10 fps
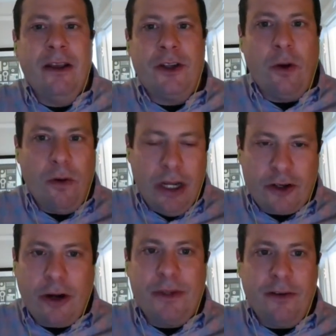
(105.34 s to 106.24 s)
So, in
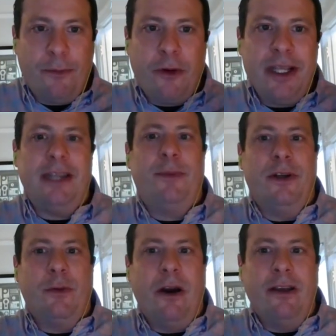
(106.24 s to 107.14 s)
terms of
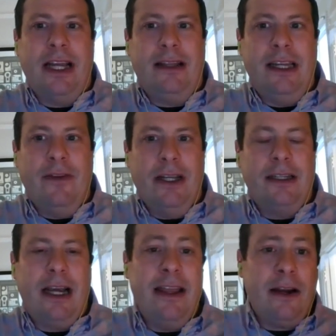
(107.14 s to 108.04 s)
principles, where does that leave
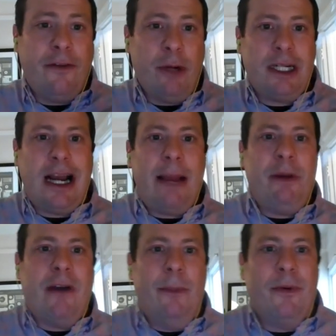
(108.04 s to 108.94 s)
us? I think from a
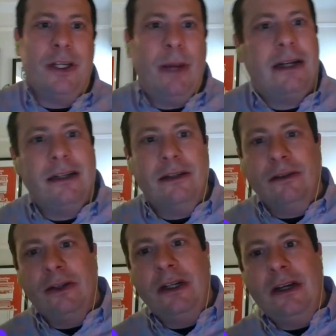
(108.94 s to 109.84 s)
copyright
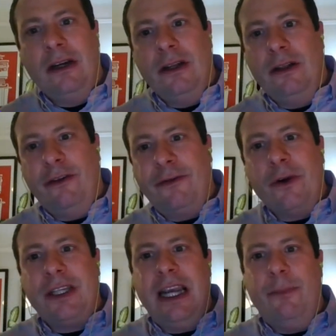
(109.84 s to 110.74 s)
perspective, the
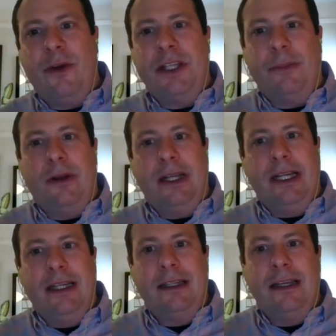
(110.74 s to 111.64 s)
first key principle
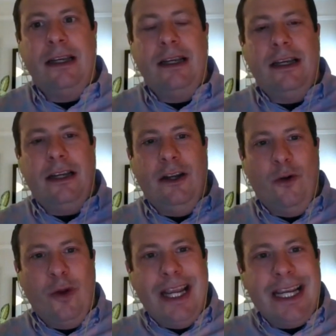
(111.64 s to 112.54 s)
is you know,
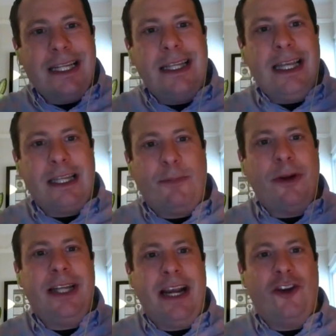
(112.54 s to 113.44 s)
is this
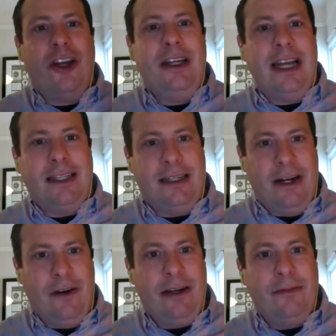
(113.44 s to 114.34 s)
protection
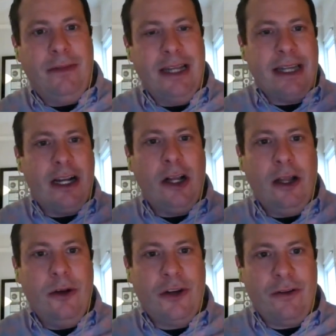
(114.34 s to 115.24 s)
necessary, this
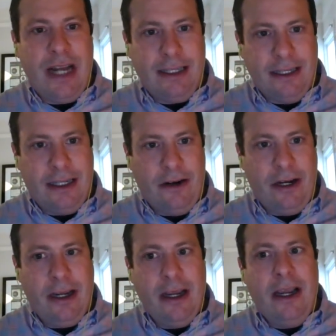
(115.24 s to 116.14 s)
enclosure
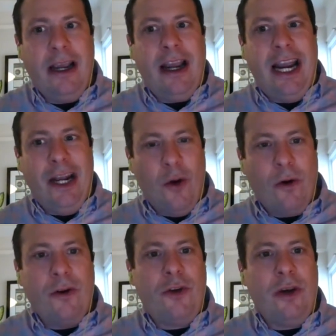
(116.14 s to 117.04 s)
necessary in
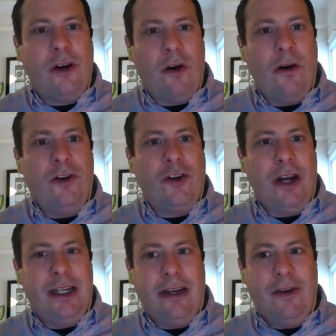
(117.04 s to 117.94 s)
order to encourage
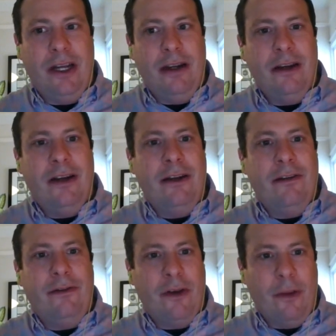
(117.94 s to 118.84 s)
creativity
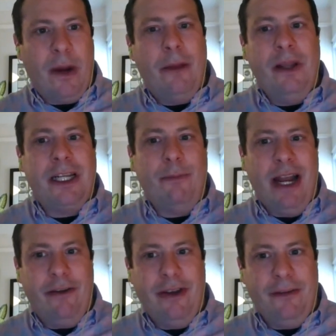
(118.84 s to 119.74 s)
for the public's
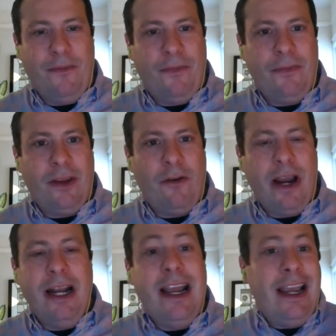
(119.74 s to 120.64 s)
benefit, right?